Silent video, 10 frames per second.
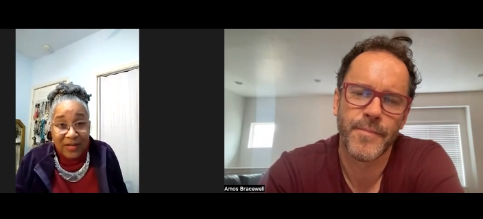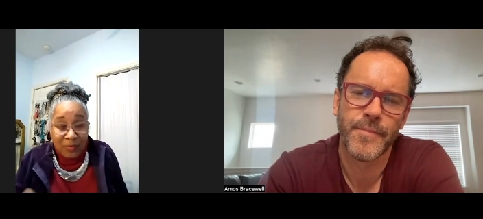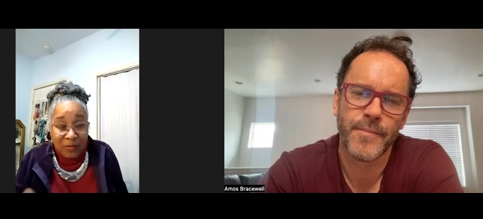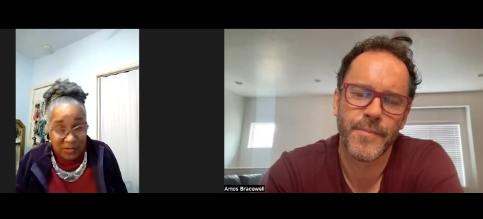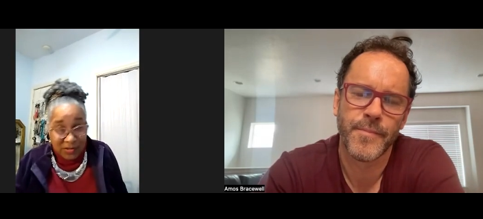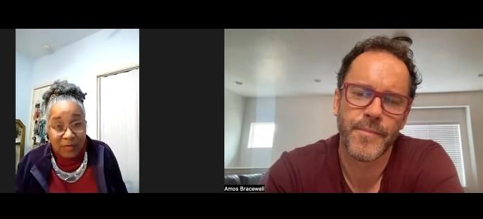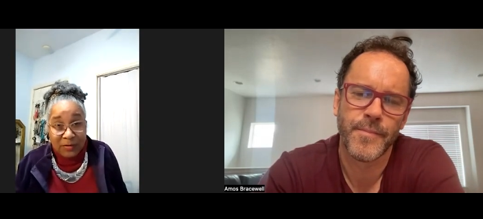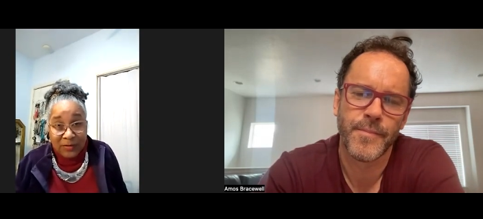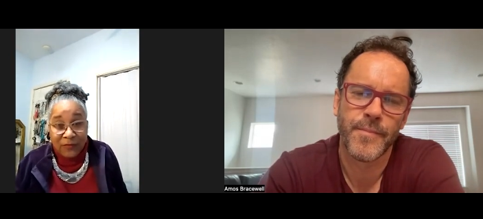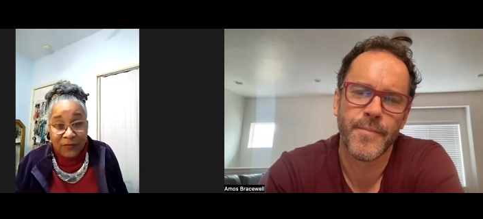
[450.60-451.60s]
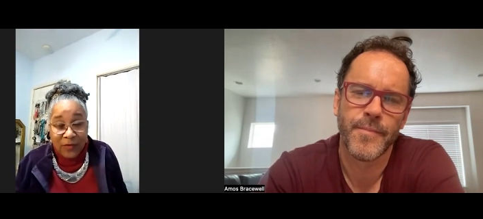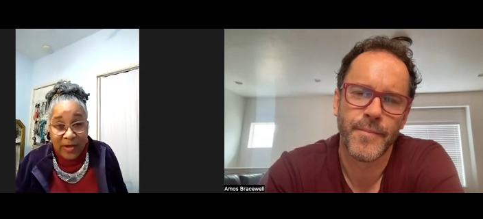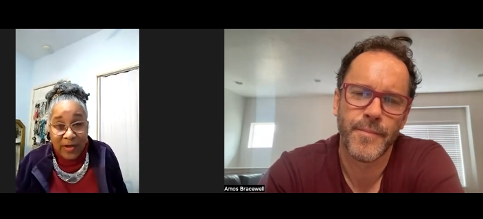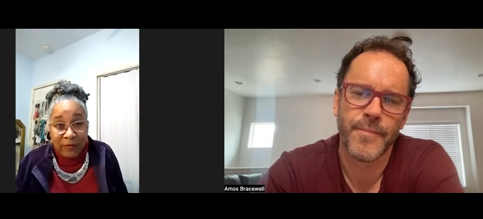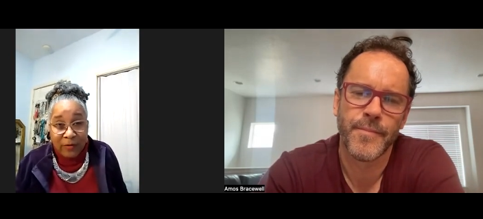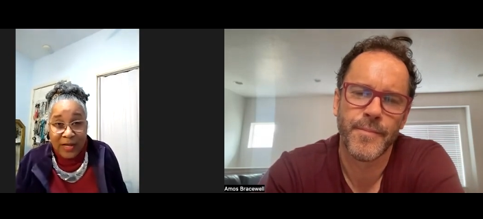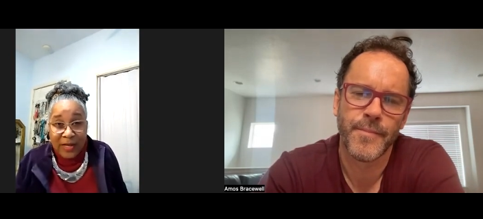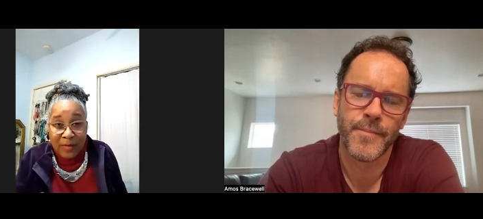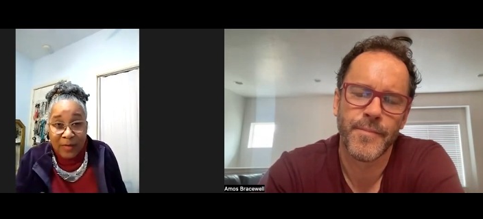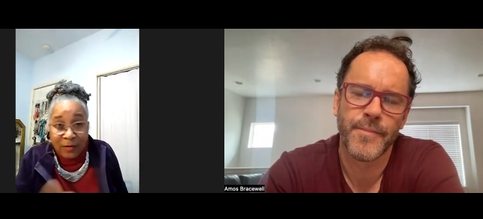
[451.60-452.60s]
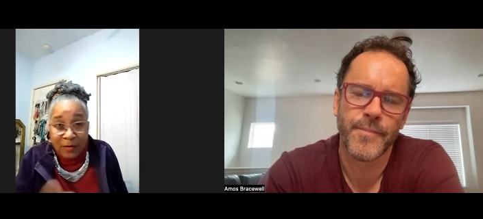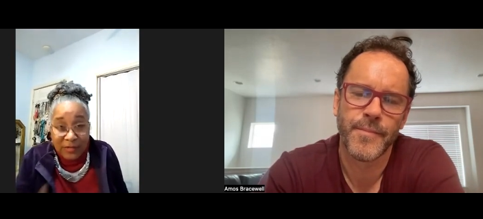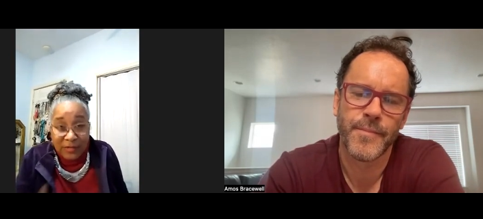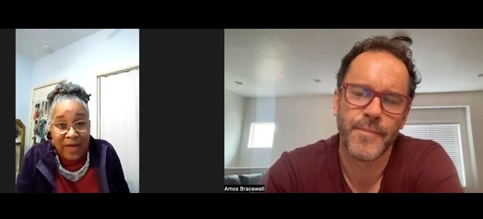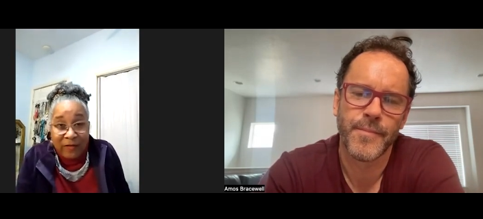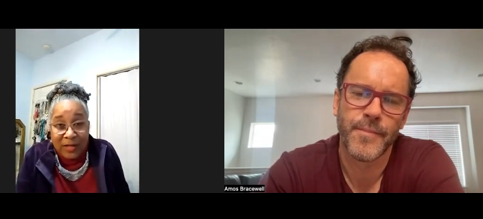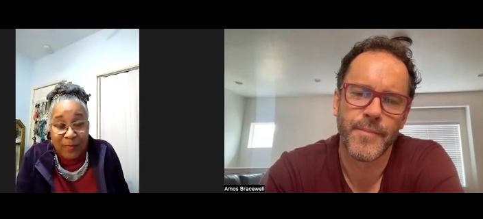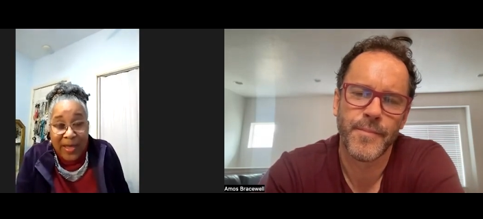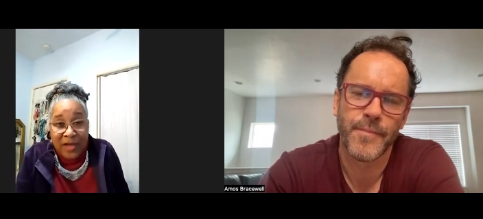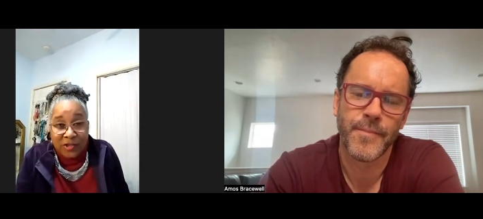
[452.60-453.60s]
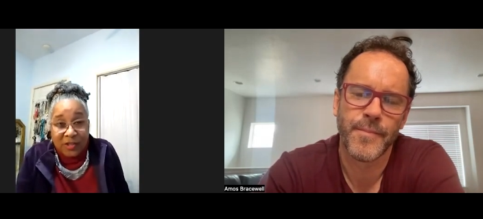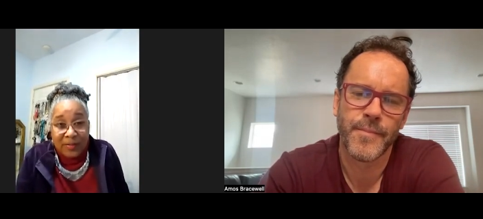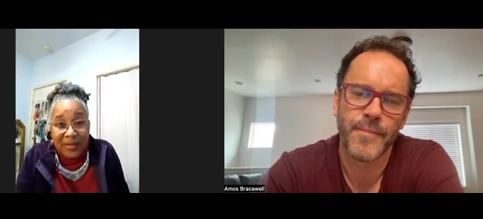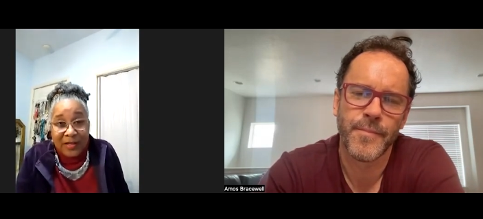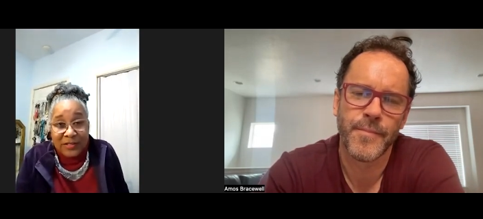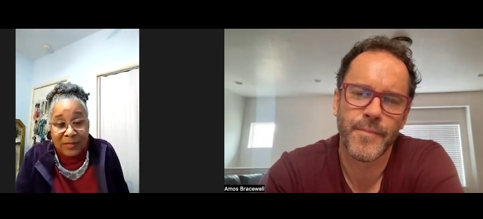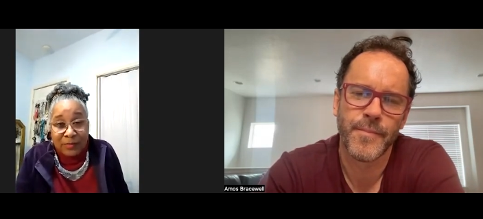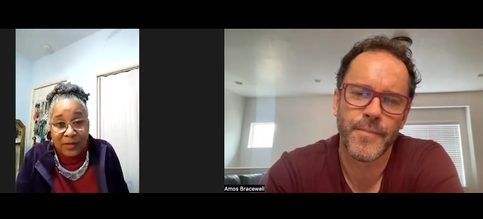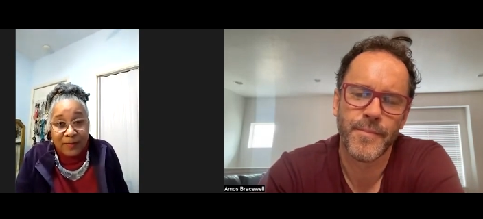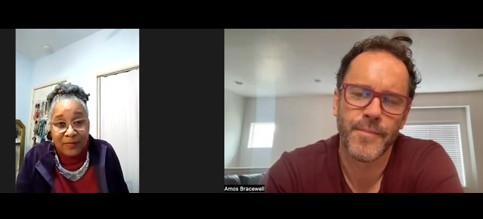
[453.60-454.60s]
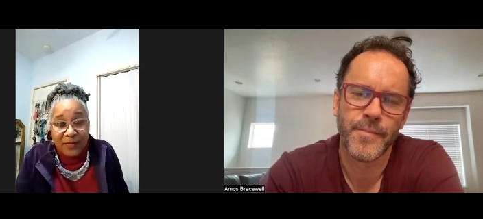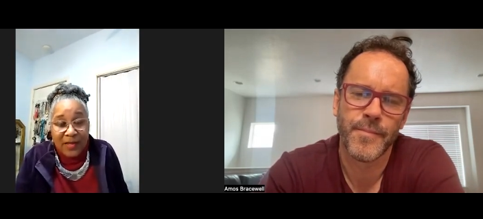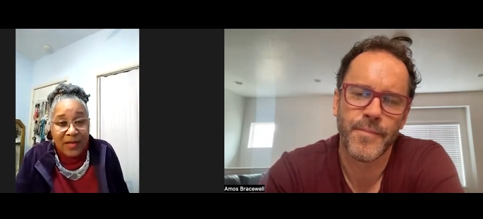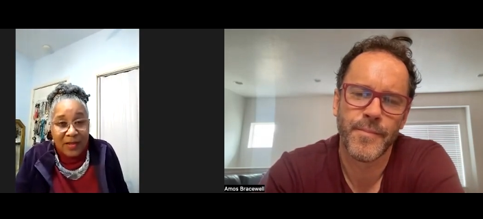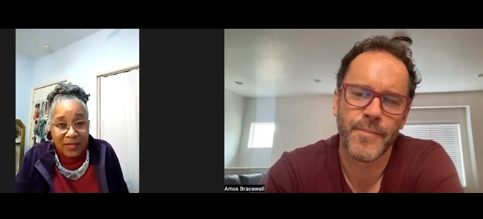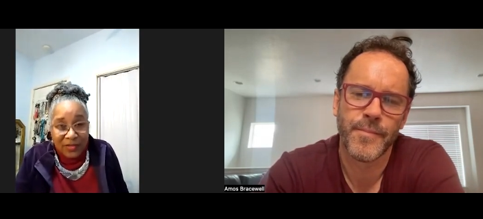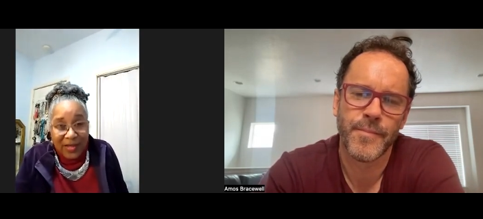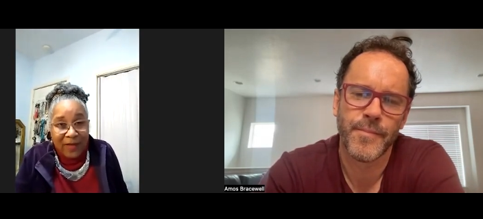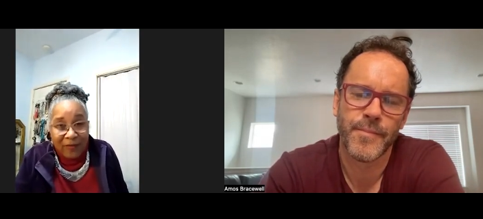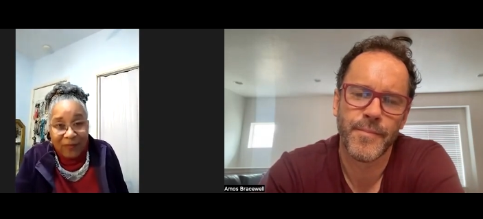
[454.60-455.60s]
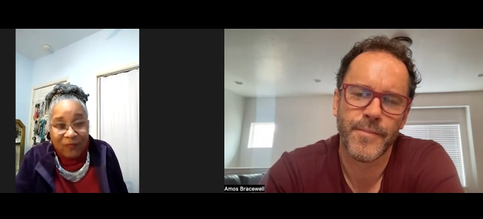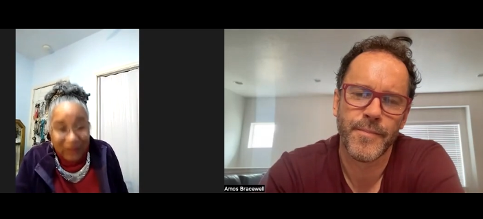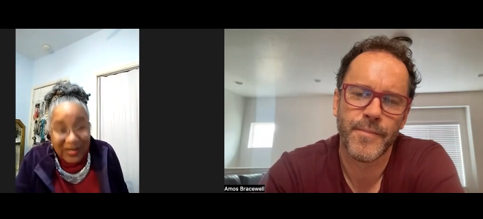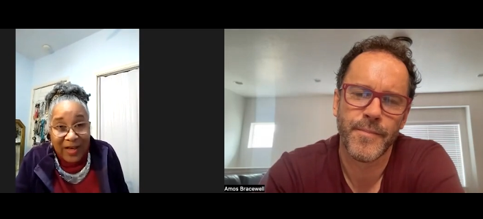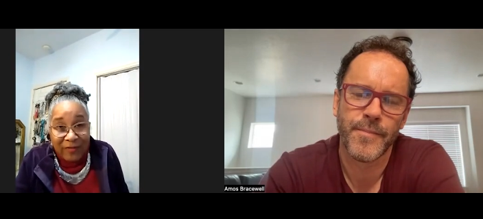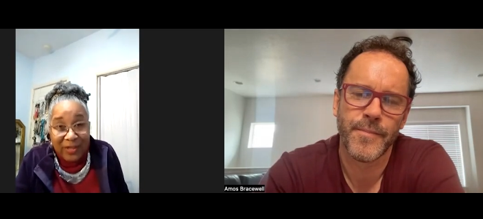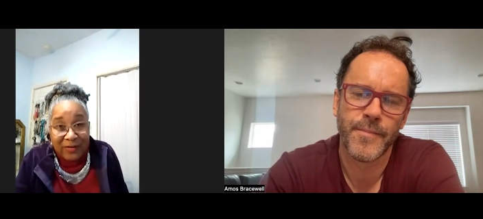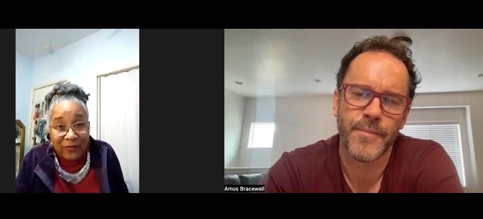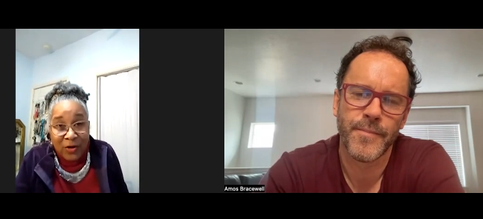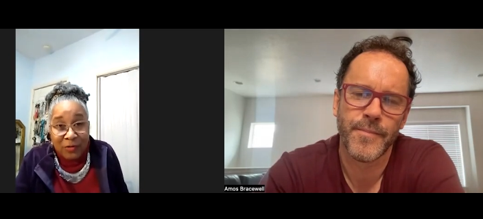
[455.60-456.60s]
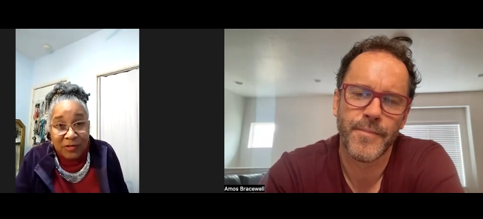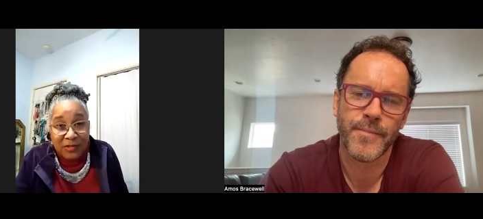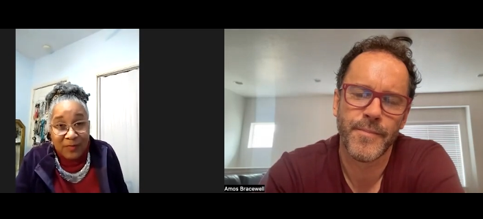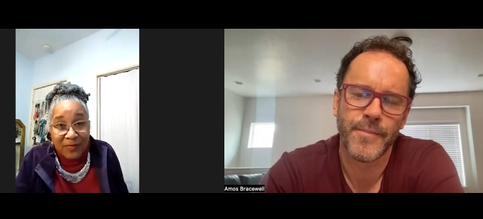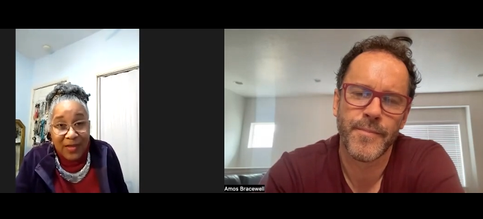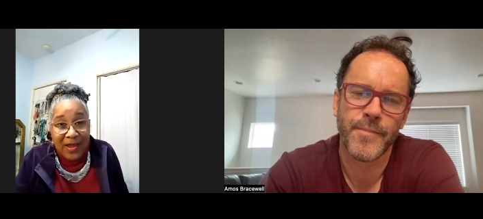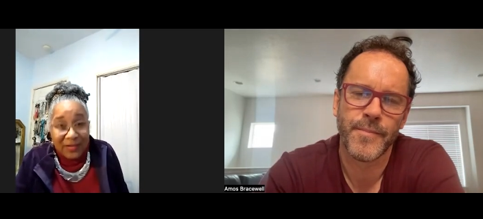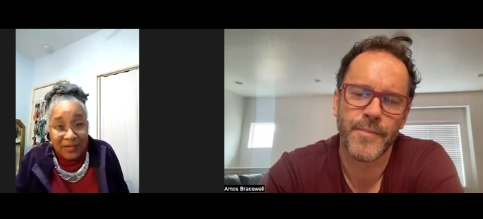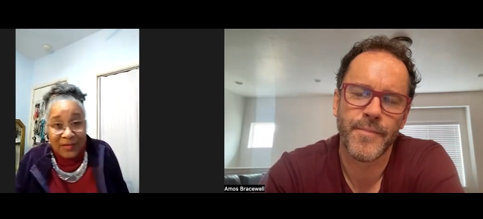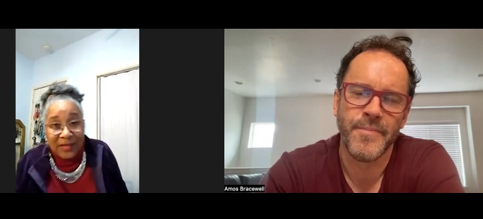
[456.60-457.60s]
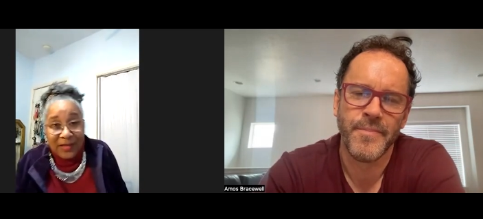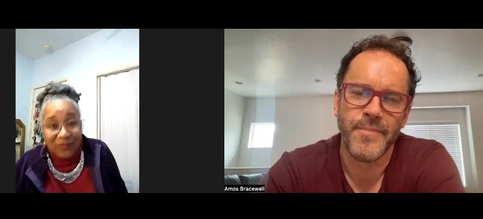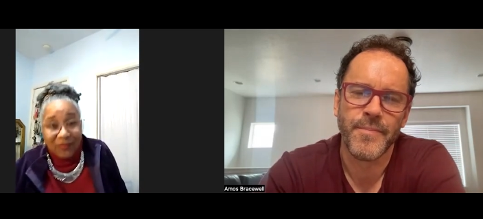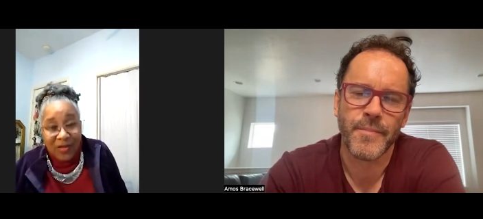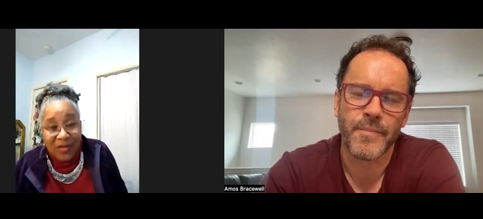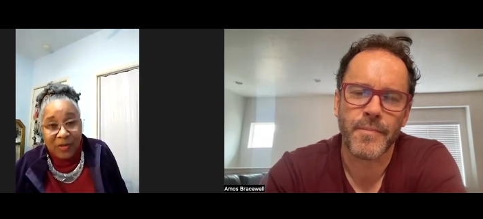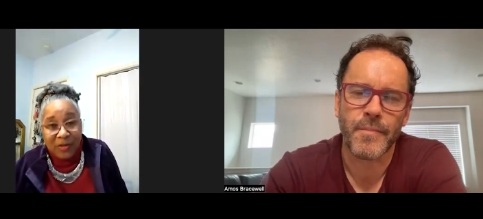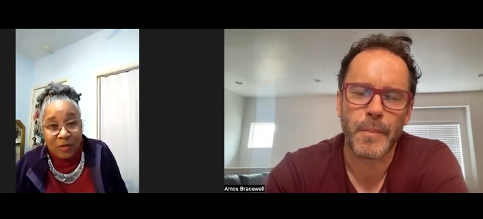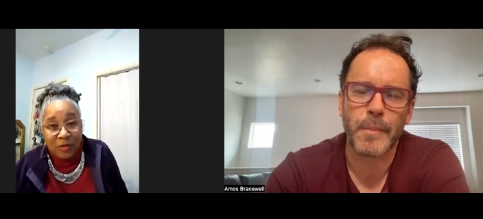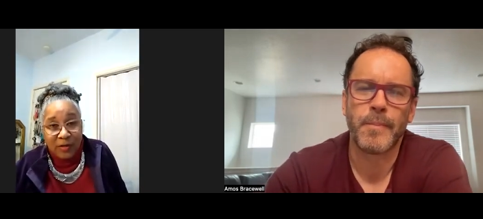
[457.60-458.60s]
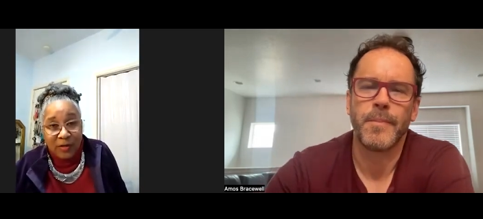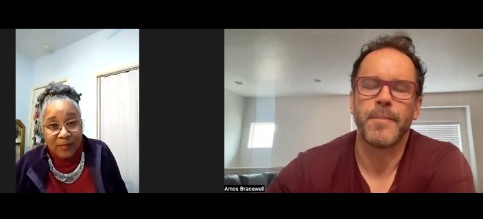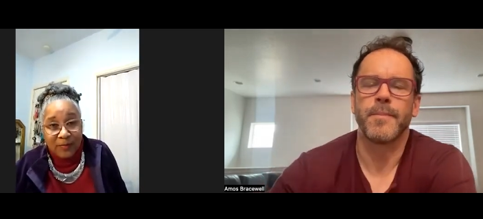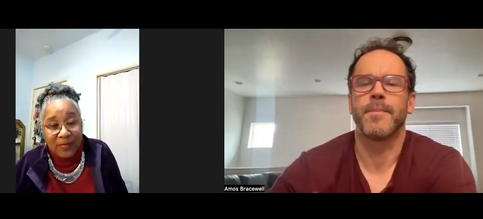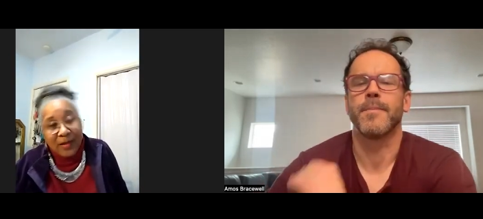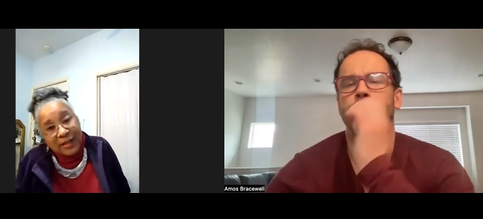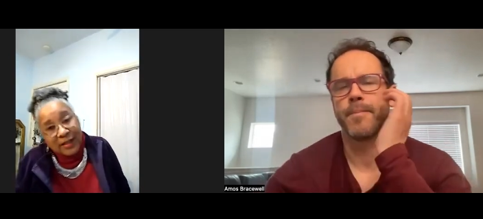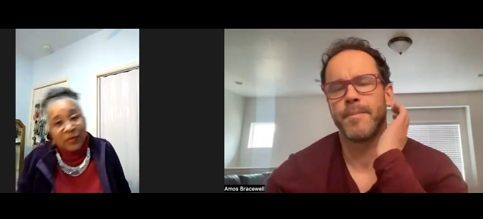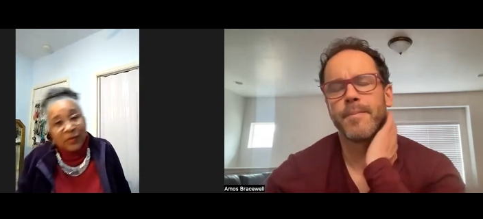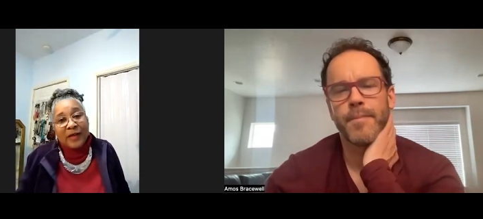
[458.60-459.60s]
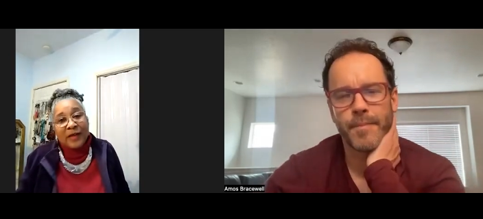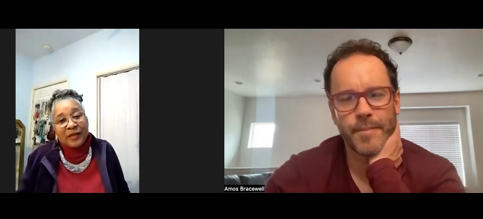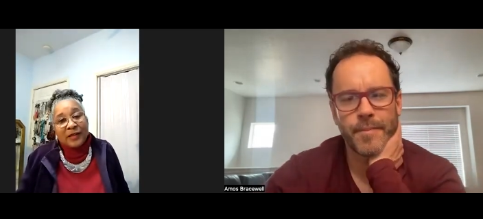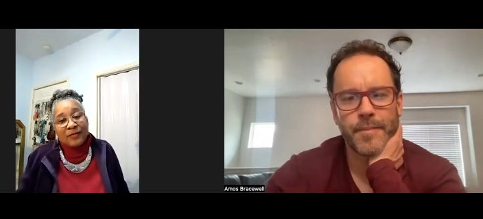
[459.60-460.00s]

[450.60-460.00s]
Speaker 1: it will stick with them forever. Anybody who's heavily passionate about something, they love it first, and then they develop into it. And that's what I did.